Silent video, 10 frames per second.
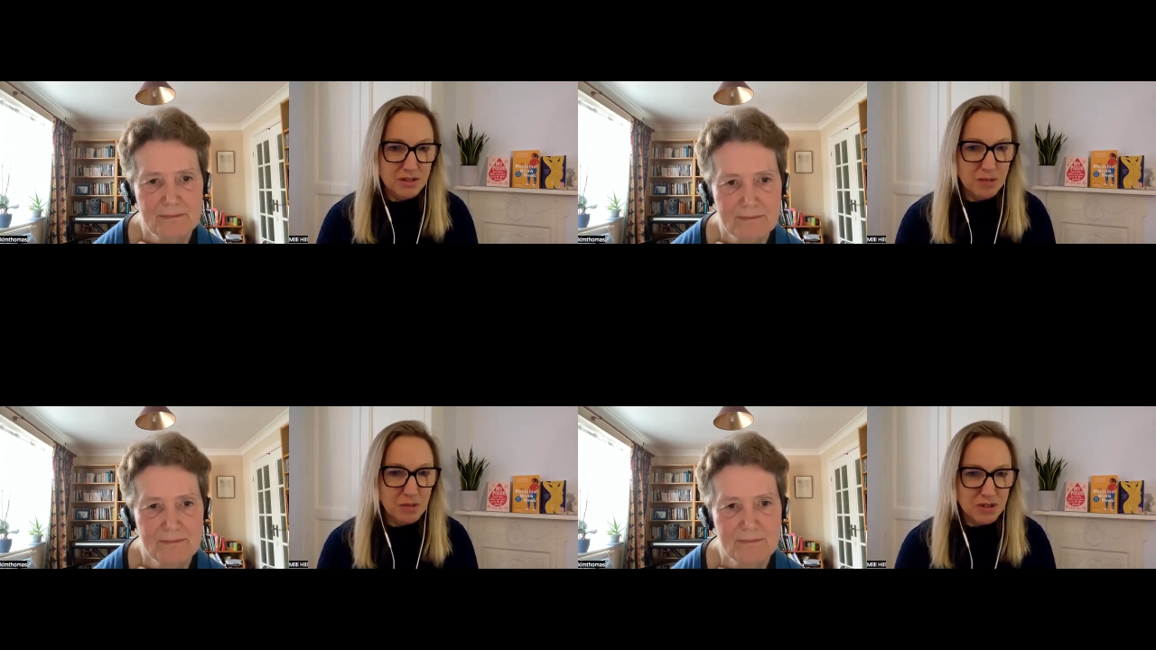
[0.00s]

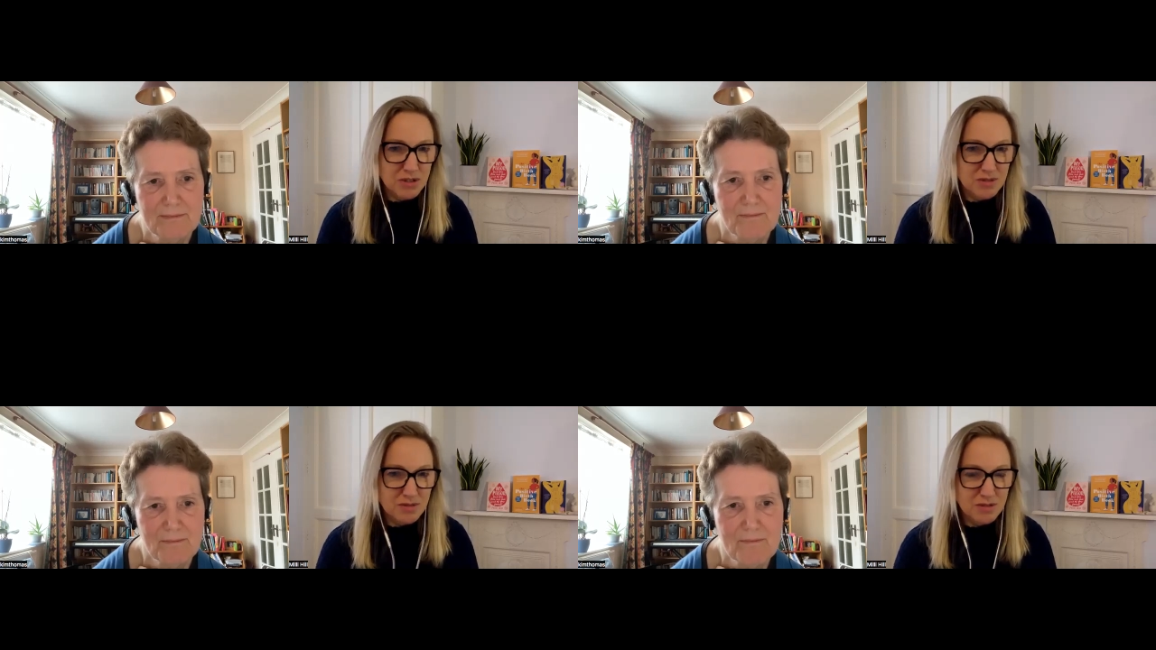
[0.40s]
Speaker 1: Don't we
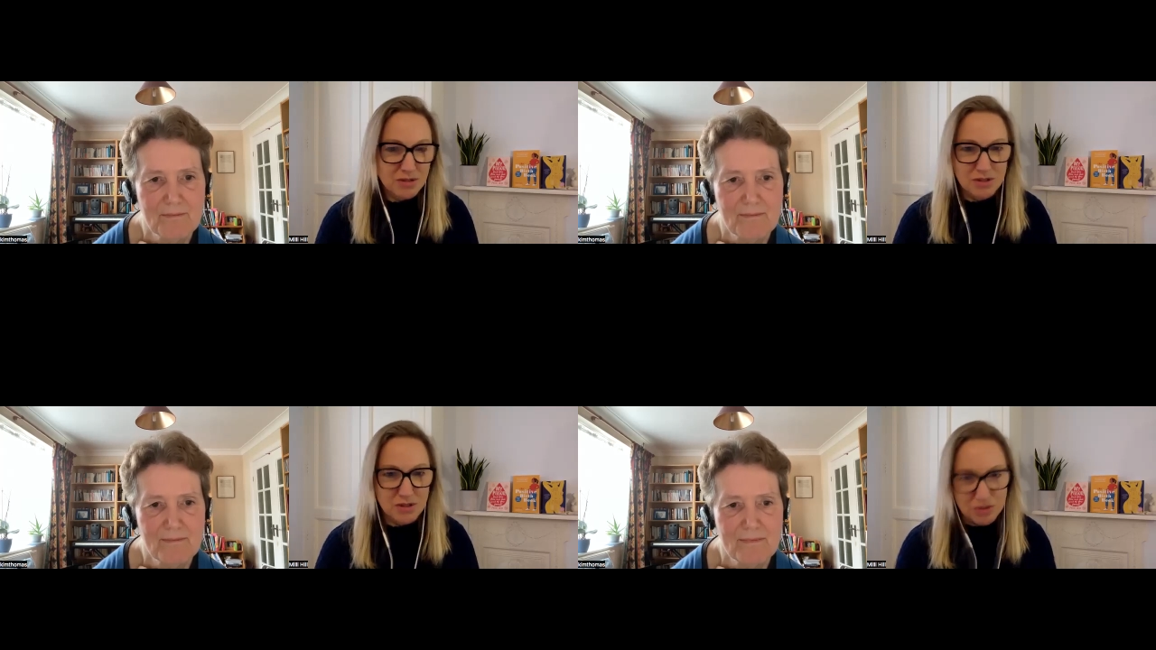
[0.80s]
just
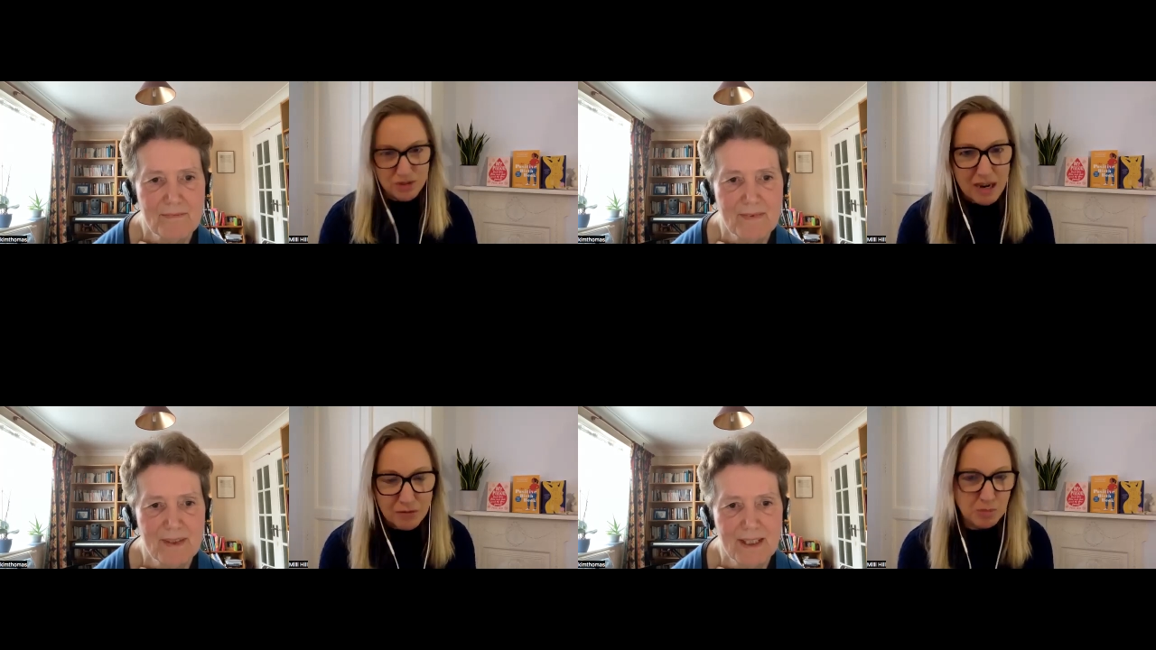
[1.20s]
just
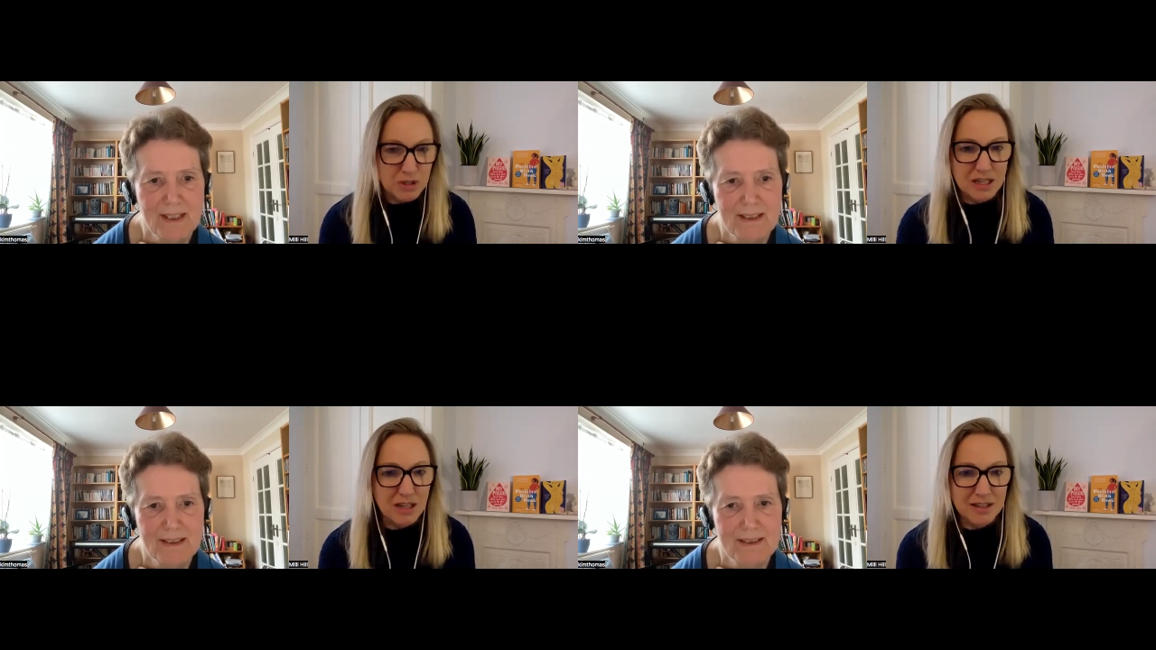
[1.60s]
treat
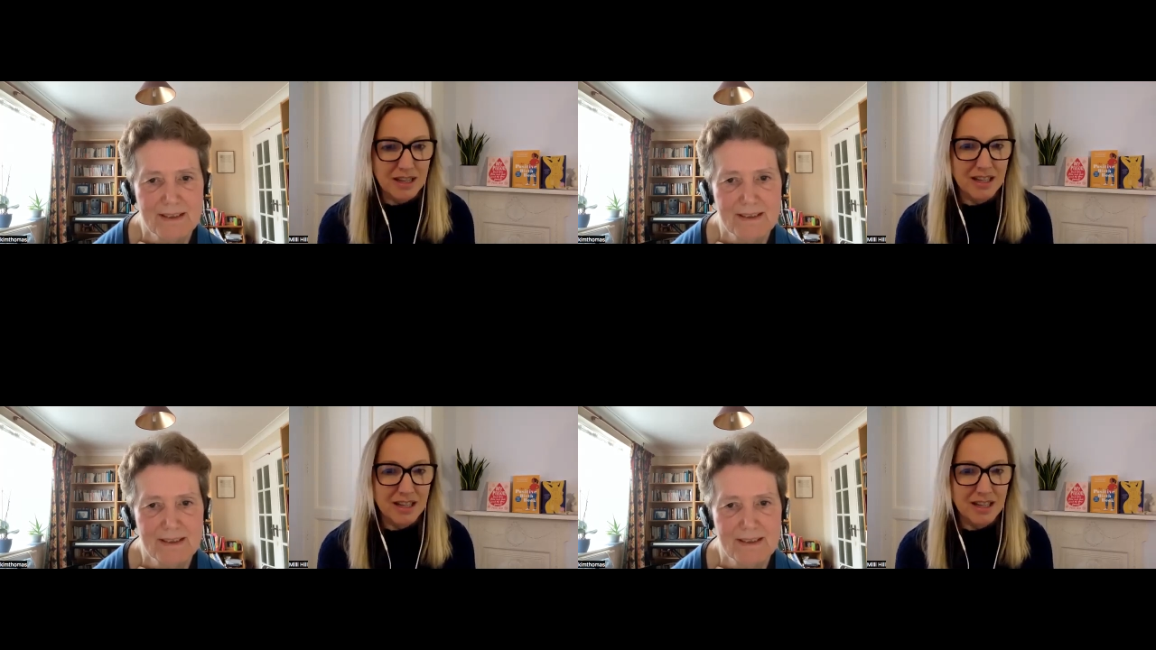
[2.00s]
everybody like